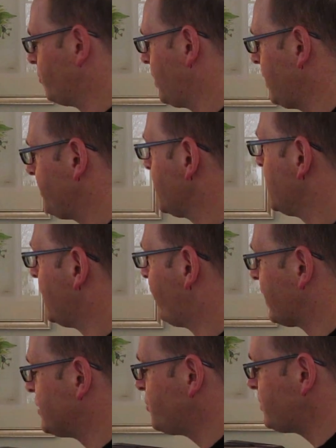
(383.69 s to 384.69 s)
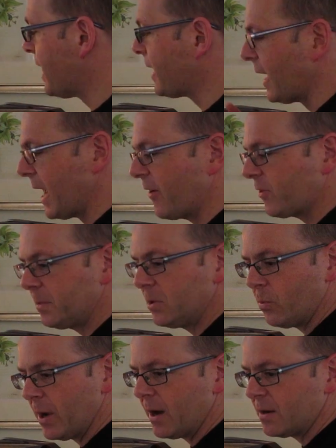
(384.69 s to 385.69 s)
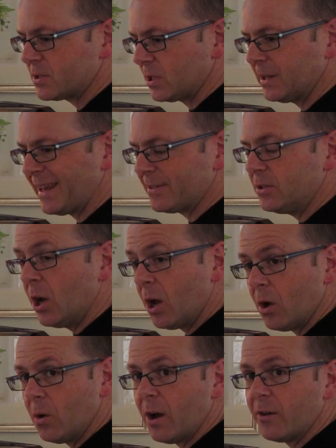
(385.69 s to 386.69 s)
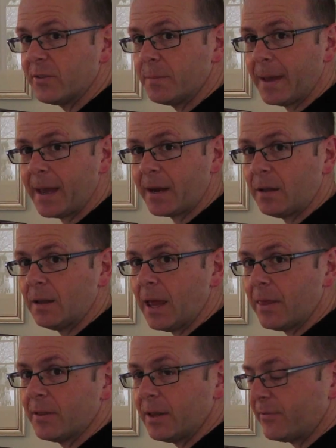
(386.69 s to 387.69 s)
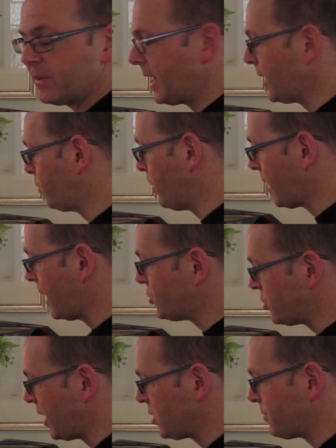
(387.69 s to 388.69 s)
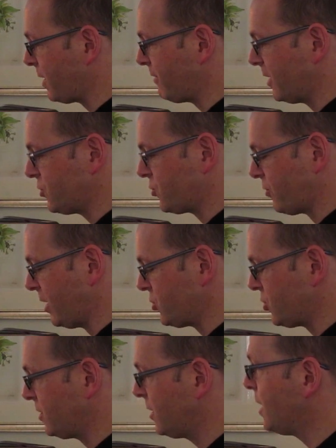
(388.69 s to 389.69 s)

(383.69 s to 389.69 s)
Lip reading: Well, if I do that, I have to be aware to let go of the pedal and the left hand when I change my registration,